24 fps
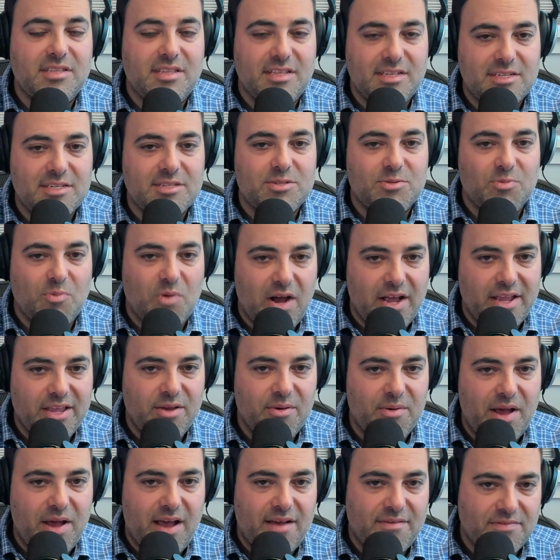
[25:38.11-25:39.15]
This is why
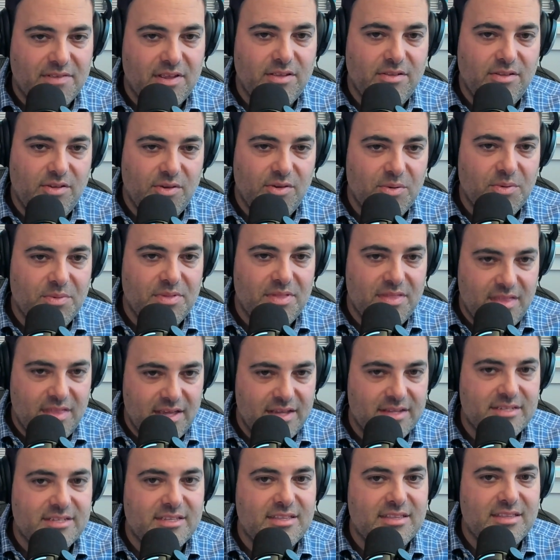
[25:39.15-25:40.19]
you have to do
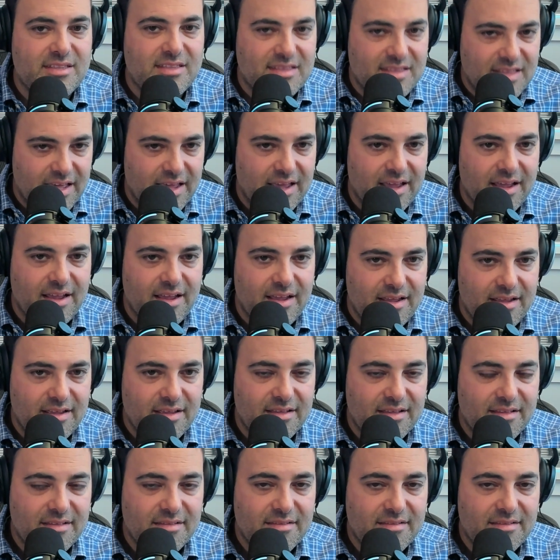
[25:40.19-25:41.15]
this thing,